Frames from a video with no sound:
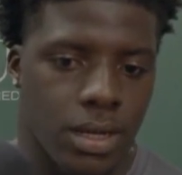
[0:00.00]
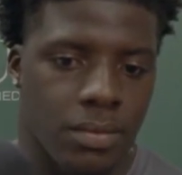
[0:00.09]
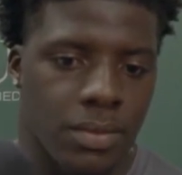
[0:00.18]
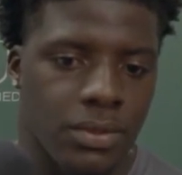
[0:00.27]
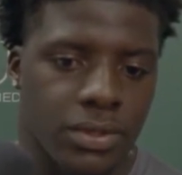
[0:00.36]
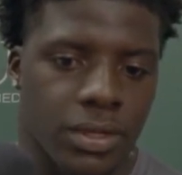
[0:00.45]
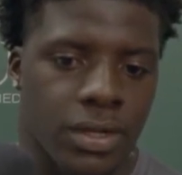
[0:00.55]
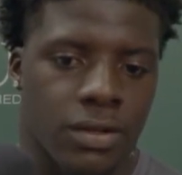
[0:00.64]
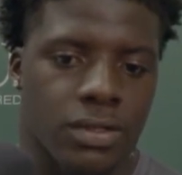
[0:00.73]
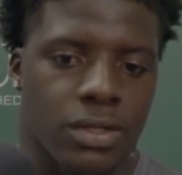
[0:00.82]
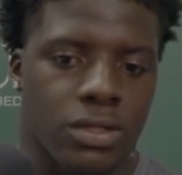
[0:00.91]
I mean, we start
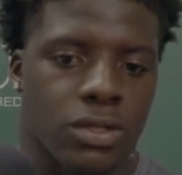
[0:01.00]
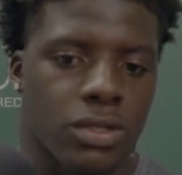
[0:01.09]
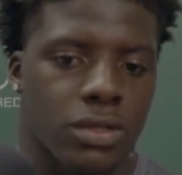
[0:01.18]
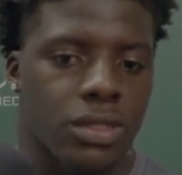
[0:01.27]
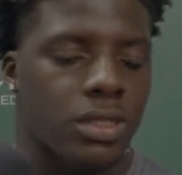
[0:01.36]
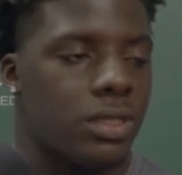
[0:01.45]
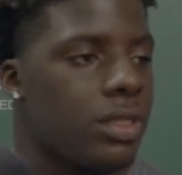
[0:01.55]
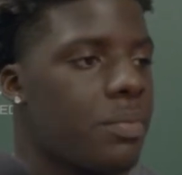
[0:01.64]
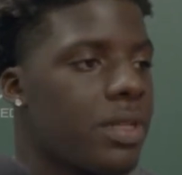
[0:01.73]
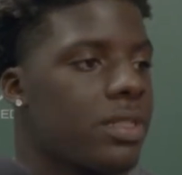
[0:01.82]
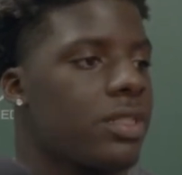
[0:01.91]
off slow. You know,
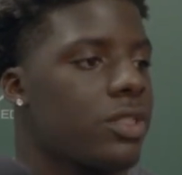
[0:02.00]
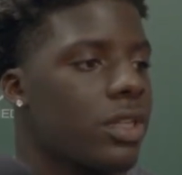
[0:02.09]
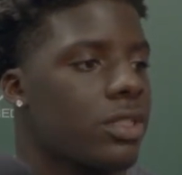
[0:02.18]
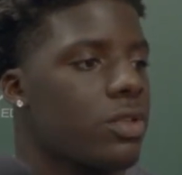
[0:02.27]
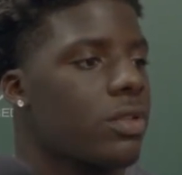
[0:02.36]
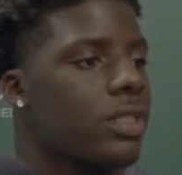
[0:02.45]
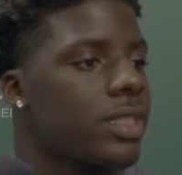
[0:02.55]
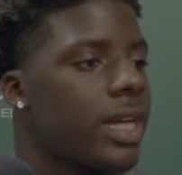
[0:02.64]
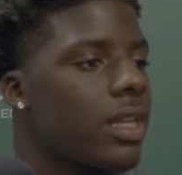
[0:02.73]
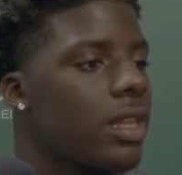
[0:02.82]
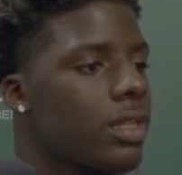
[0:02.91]
the penalties are slowing us
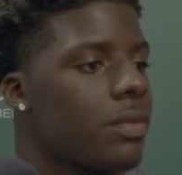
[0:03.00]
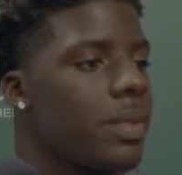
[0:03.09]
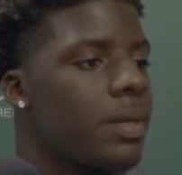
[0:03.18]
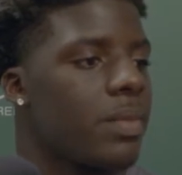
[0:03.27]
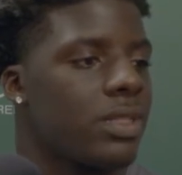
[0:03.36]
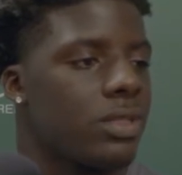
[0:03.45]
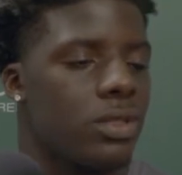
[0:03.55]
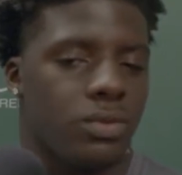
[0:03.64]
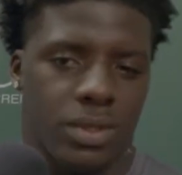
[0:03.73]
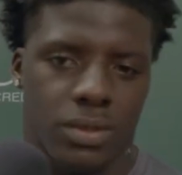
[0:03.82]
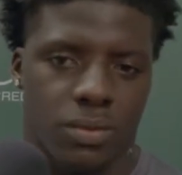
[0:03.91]
down a little bit, but, you
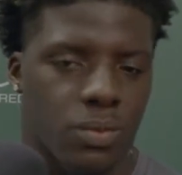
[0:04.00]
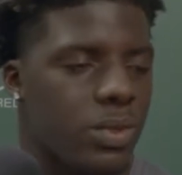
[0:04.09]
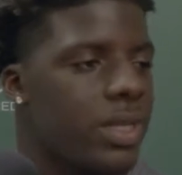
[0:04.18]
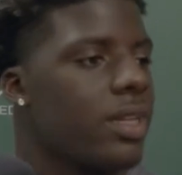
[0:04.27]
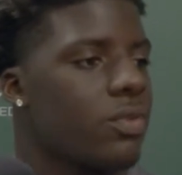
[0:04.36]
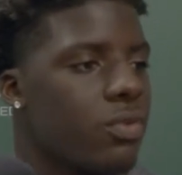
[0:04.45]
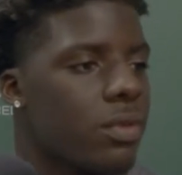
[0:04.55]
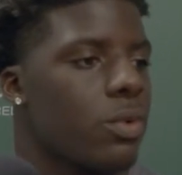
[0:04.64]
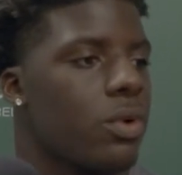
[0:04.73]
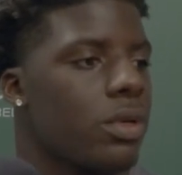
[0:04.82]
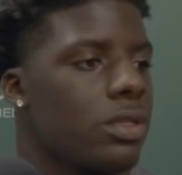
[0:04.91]
know, we getting the
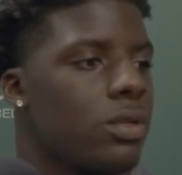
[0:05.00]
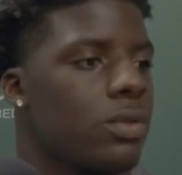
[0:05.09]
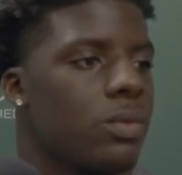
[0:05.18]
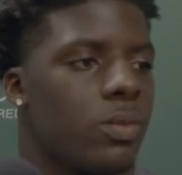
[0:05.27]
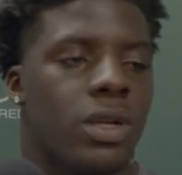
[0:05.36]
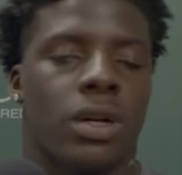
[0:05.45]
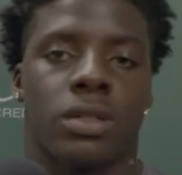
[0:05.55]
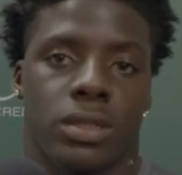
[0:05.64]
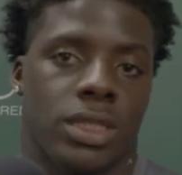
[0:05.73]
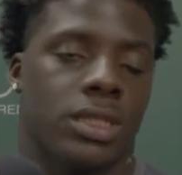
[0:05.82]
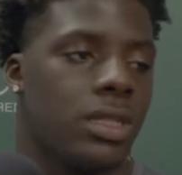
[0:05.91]
rhythm going. You know, we
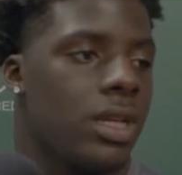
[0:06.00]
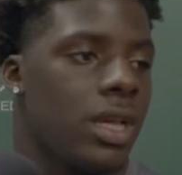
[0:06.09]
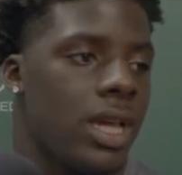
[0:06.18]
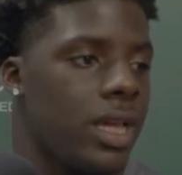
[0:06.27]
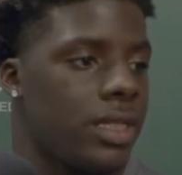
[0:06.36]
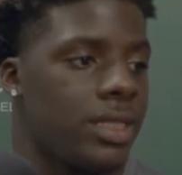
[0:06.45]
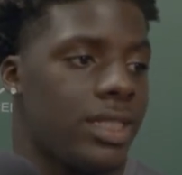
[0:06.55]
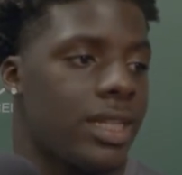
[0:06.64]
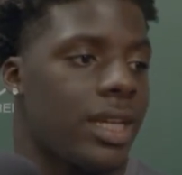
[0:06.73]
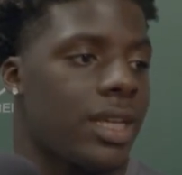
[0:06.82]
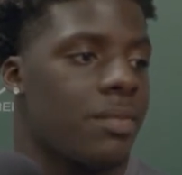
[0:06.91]
all just
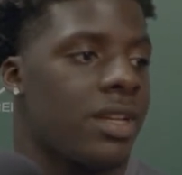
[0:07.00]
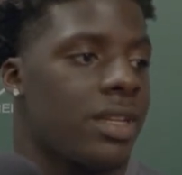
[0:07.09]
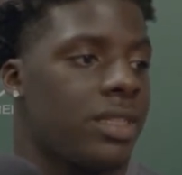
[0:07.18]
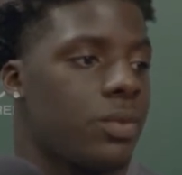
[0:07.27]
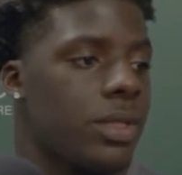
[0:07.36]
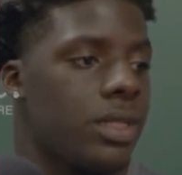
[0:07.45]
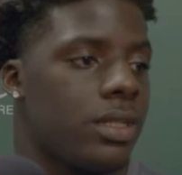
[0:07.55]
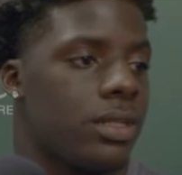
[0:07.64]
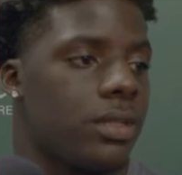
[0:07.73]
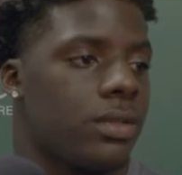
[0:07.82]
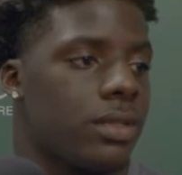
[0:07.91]
got to get better each week,
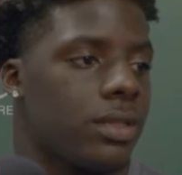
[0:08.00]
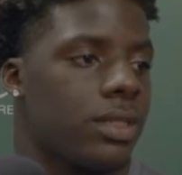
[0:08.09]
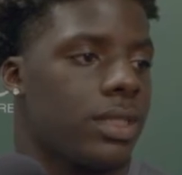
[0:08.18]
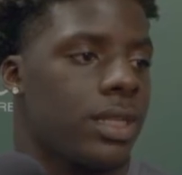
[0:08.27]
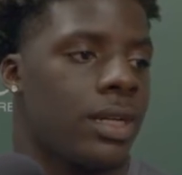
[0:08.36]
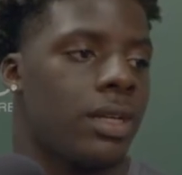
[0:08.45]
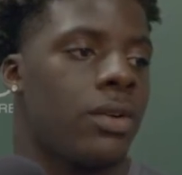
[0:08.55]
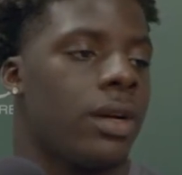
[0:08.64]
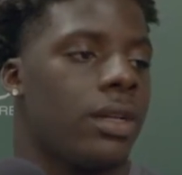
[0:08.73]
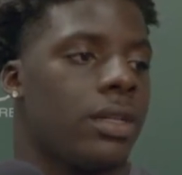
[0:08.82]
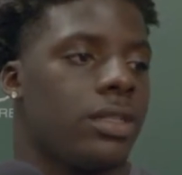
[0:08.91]
you know. Just kind of
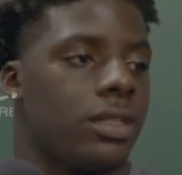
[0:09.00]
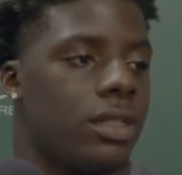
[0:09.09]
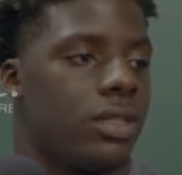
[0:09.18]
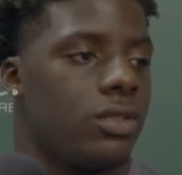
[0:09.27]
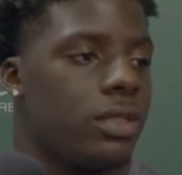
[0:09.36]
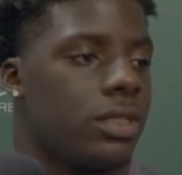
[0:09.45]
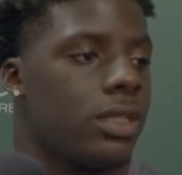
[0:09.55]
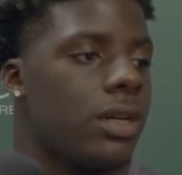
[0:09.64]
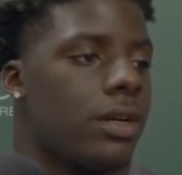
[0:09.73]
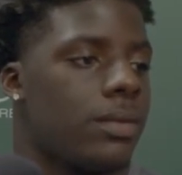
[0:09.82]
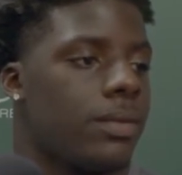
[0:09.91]
go out there and do your
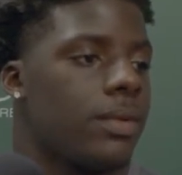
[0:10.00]
job.